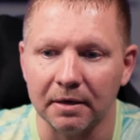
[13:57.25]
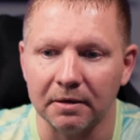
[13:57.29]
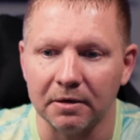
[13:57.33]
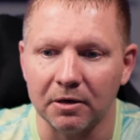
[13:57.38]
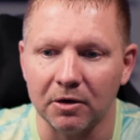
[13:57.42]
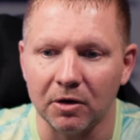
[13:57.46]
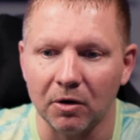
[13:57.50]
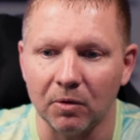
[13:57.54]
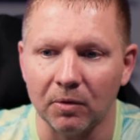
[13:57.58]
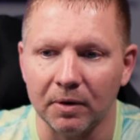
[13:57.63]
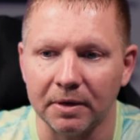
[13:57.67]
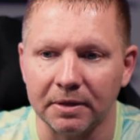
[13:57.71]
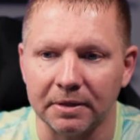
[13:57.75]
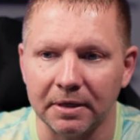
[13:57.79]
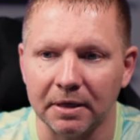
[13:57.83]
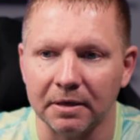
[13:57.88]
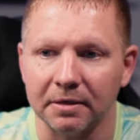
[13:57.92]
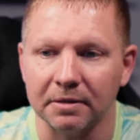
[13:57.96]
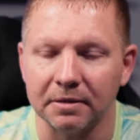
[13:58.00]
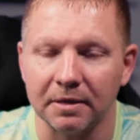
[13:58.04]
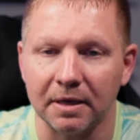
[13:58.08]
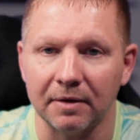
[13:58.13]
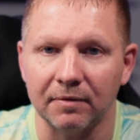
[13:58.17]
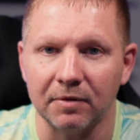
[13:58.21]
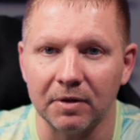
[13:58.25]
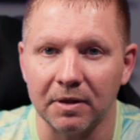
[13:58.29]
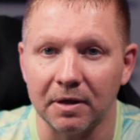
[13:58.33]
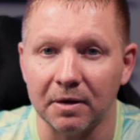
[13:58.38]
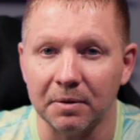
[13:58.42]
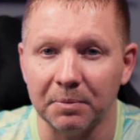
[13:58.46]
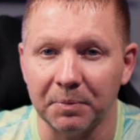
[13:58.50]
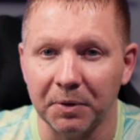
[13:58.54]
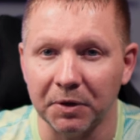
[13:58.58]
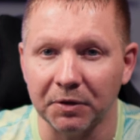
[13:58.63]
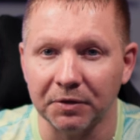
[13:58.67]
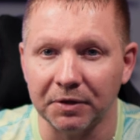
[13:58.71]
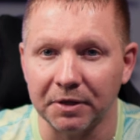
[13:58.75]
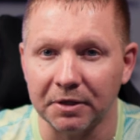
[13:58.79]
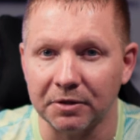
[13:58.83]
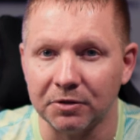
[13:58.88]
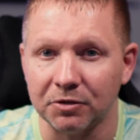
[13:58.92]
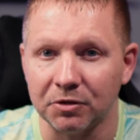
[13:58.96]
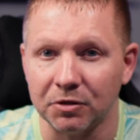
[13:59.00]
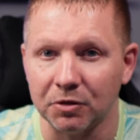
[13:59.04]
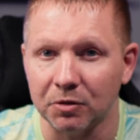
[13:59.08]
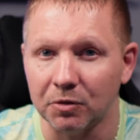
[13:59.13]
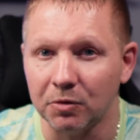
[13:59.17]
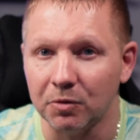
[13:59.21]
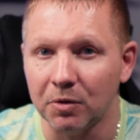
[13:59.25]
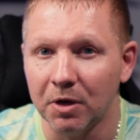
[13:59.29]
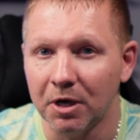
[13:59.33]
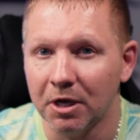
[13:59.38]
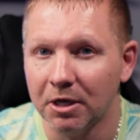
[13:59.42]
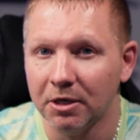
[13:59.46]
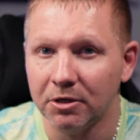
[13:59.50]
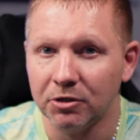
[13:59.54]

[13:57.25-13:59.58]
you know, it does give you the ability to